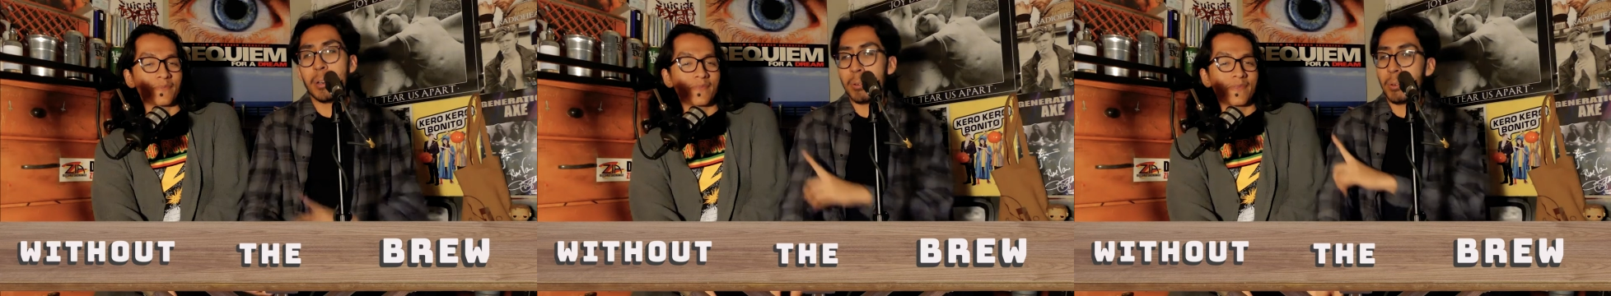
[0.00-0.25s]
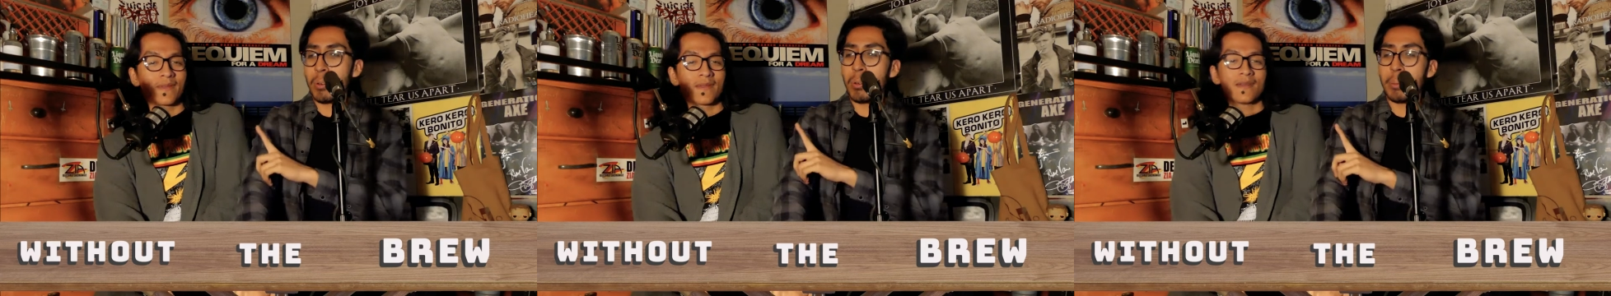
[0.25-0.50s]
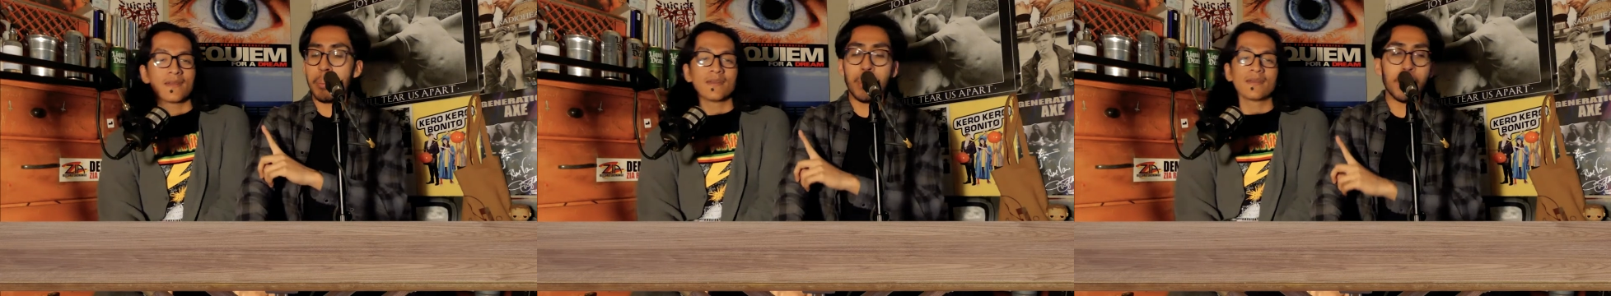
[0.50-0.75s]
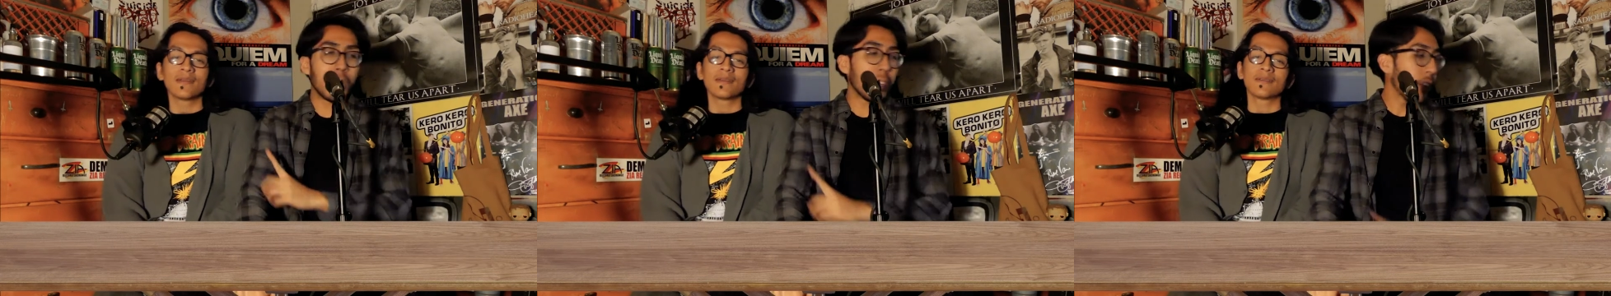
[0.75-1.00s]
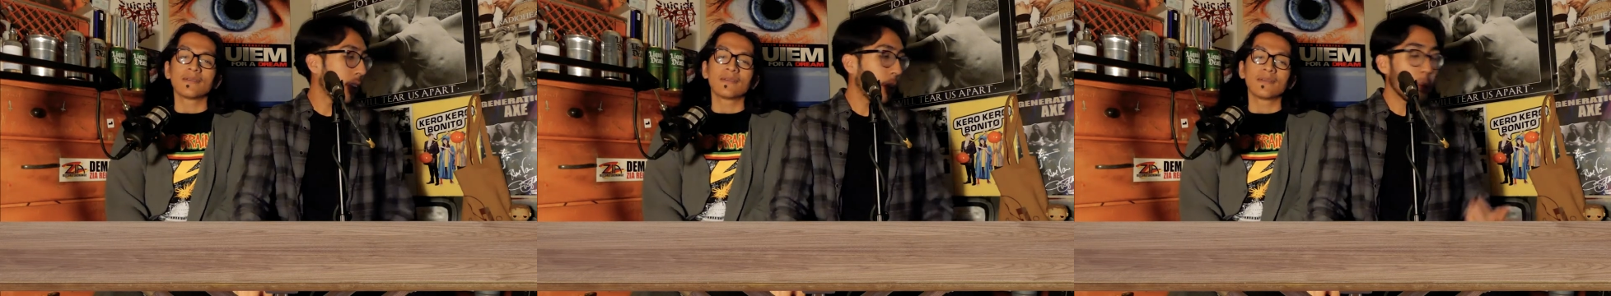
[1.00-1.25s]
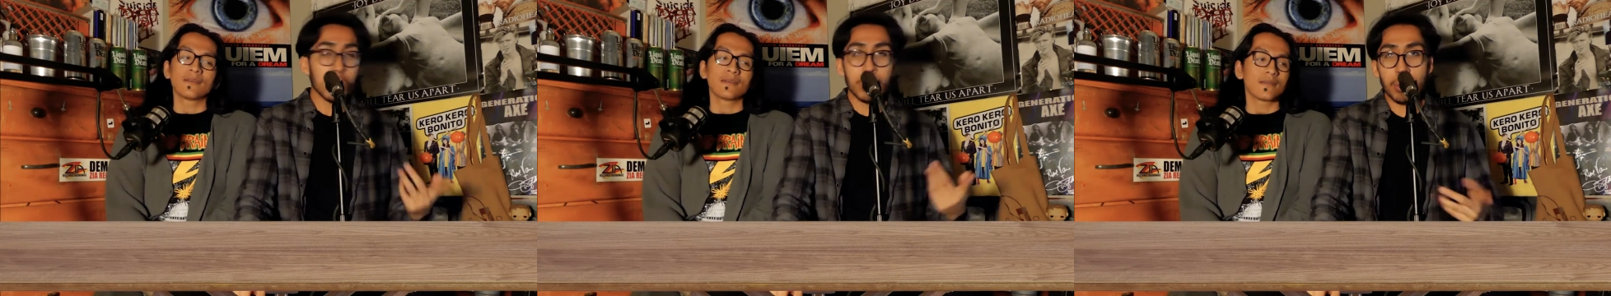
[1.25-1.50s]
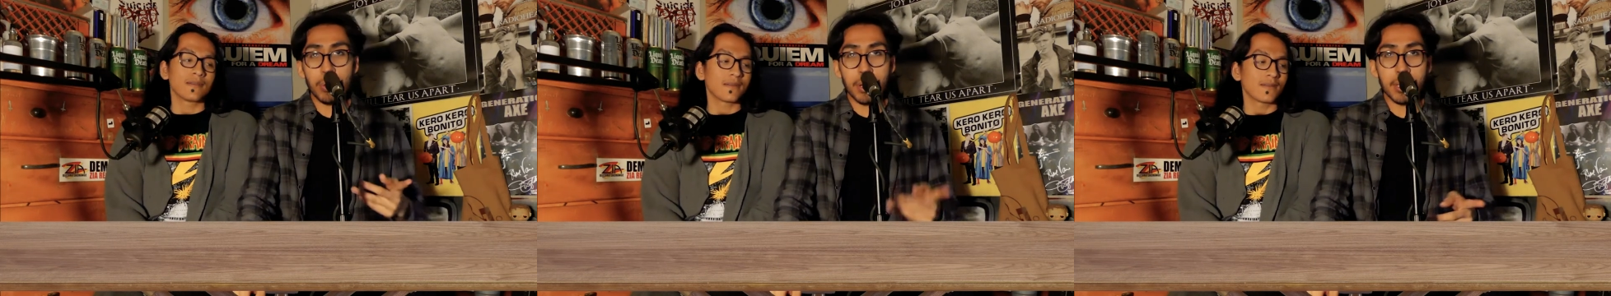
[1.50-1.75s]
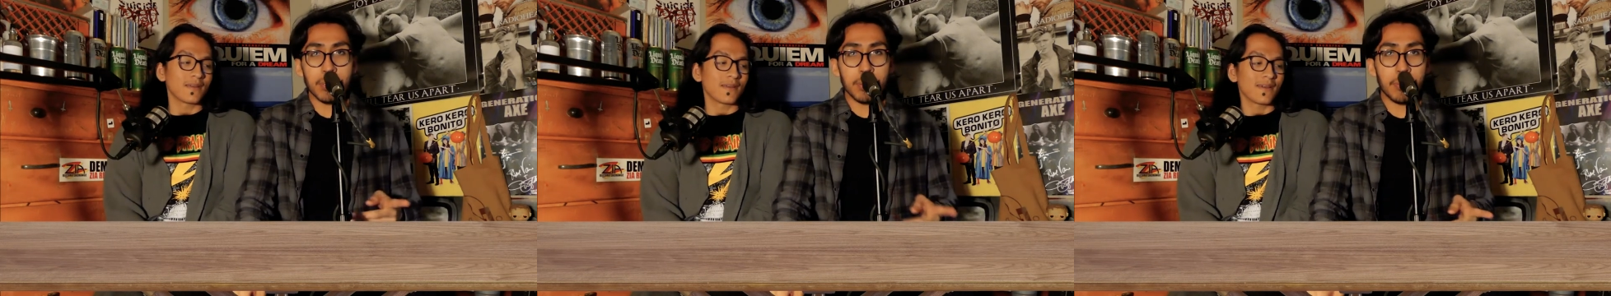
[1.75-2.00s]
Speaker 1: Real quick, Birdie, I want to show
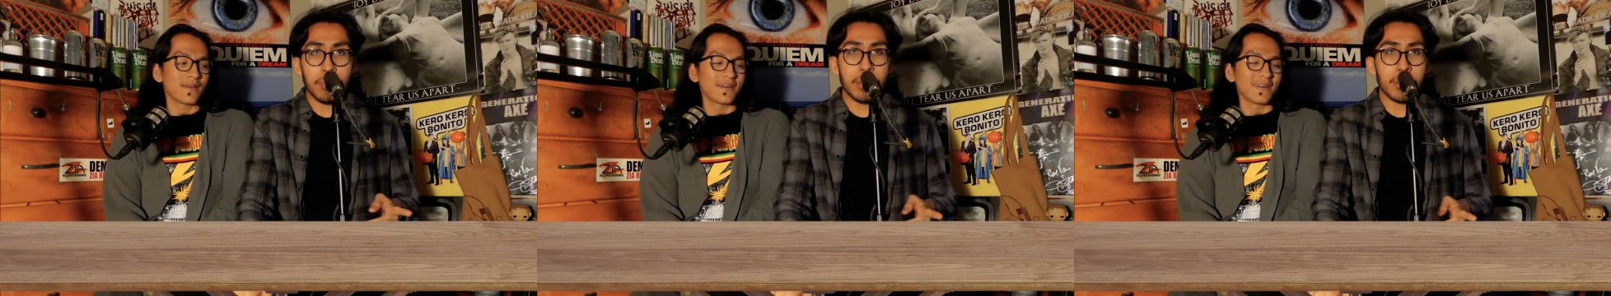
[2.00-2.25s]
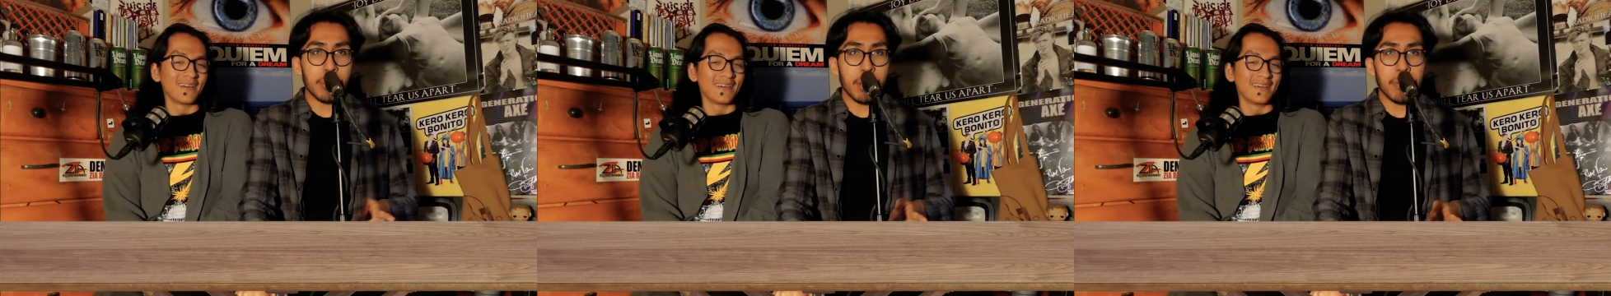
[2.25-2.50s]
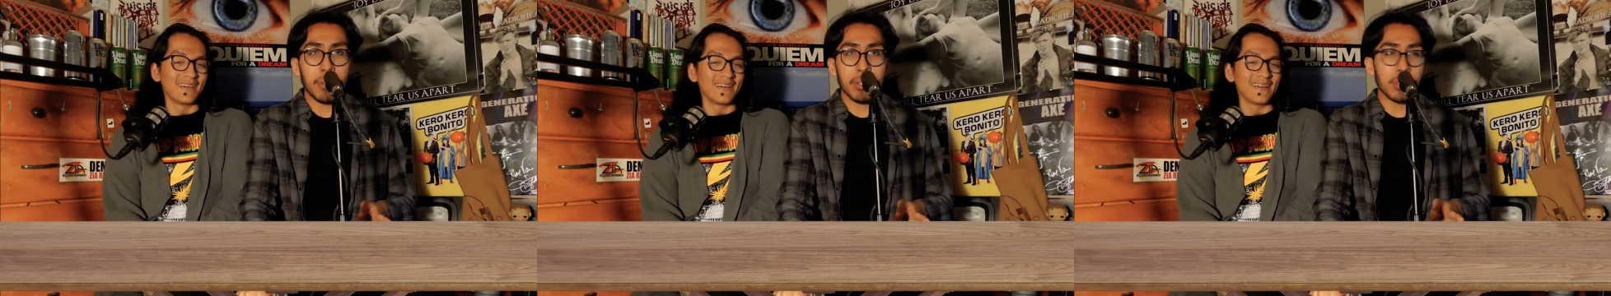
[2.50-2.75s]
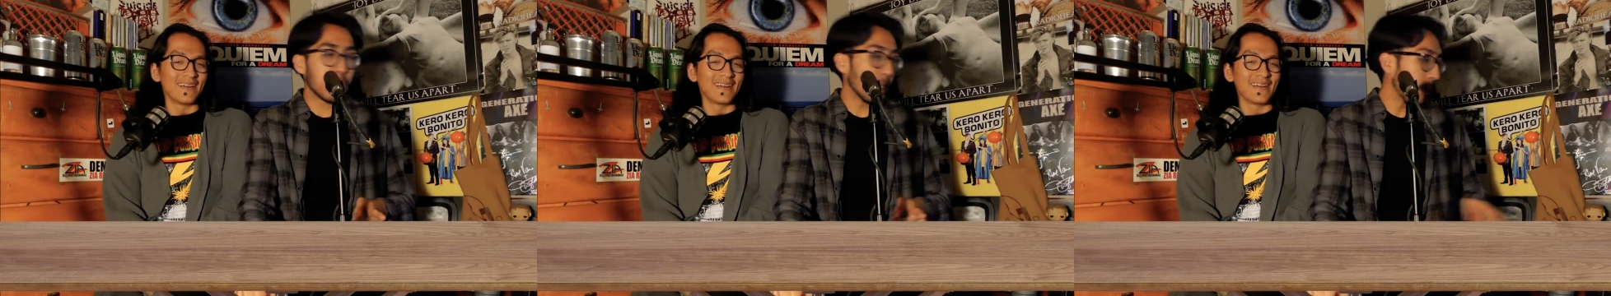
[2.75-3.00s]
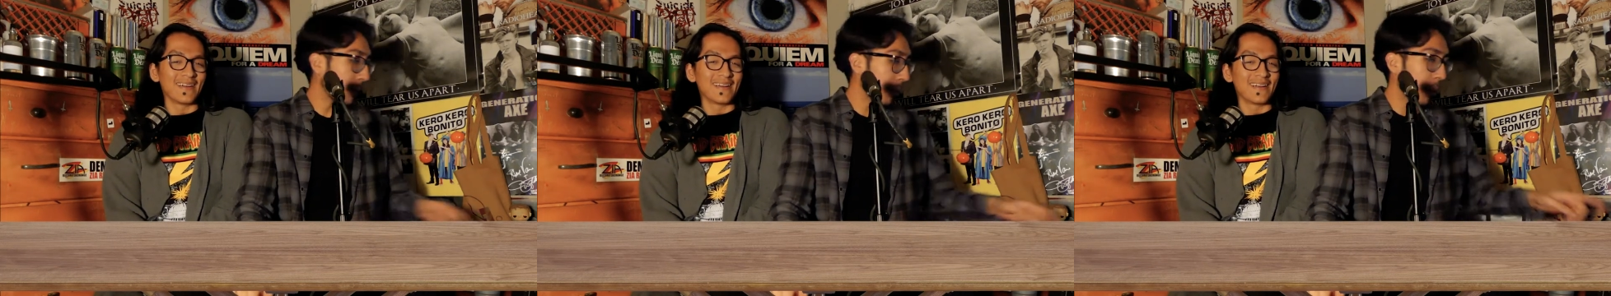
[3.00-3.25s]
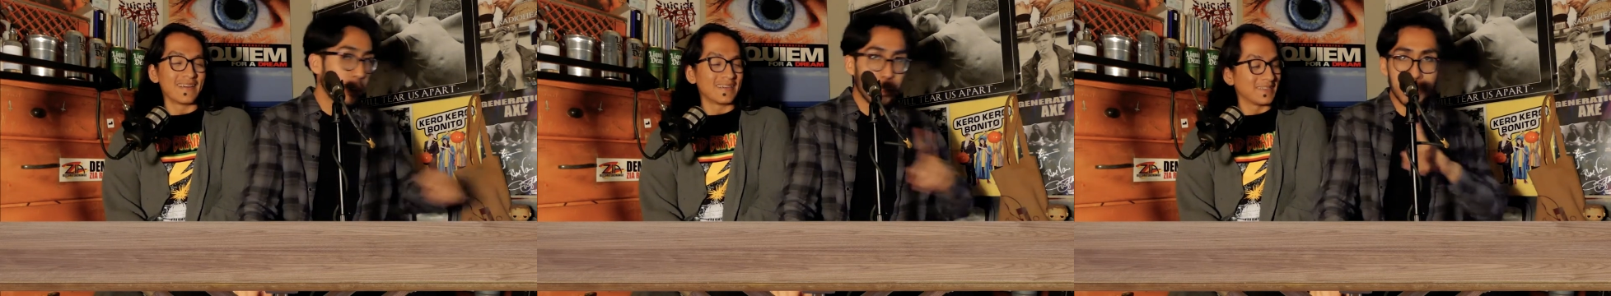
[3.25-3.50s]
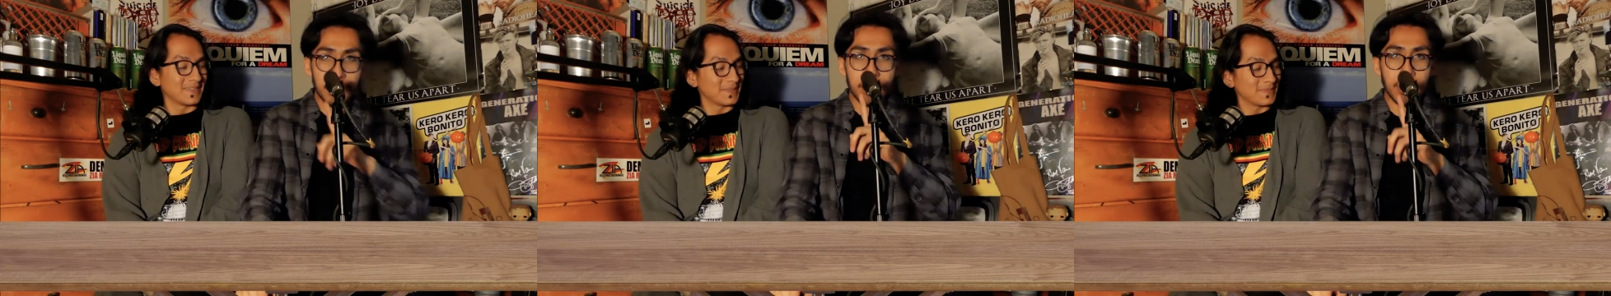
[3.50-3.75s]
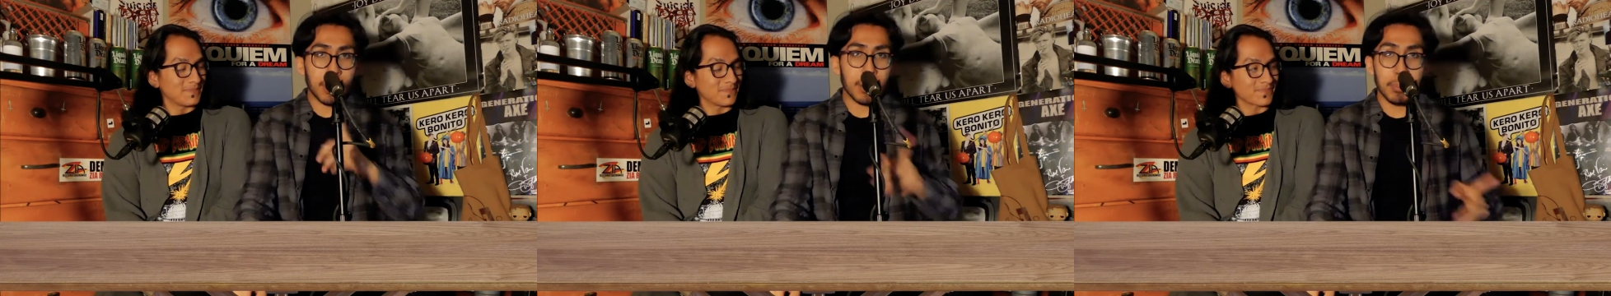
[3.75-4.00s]
you guys a new feature we have on the show. Ready? You're
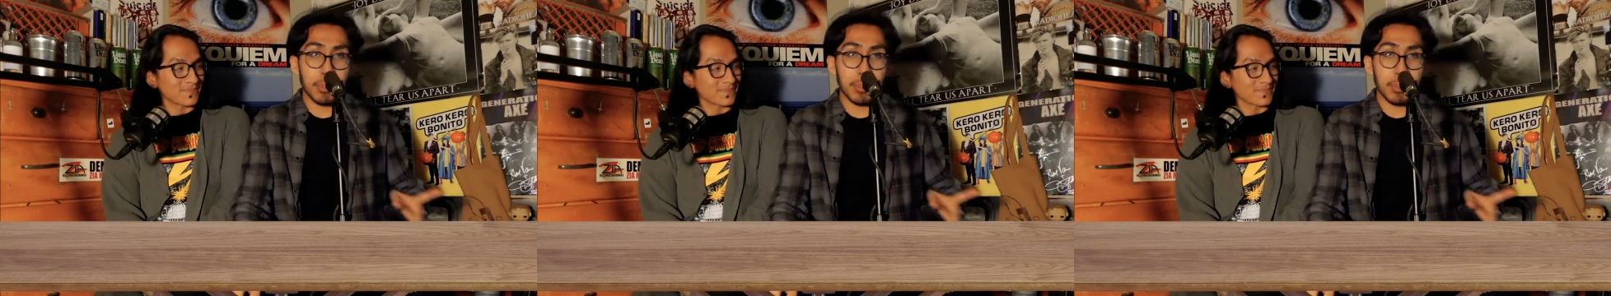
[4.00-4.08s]
not gonna